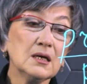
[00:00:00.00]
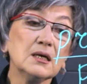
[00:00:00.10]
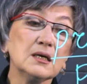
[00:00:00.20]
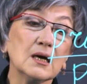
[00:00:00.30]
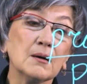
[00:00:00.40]

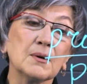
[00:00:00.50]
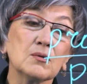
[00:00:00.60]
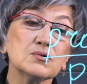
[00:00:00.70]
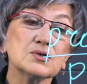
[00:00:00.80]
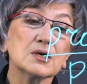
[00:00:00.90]
I can
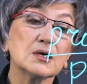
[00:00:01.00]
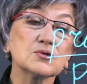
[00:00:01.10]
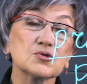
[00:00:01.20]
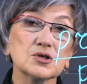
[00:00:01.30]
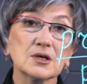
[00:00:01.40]
immediately
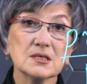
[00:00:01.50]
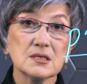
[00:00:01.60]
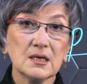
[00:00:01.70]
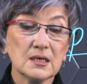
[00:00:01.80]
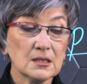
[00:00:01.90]
divide by 6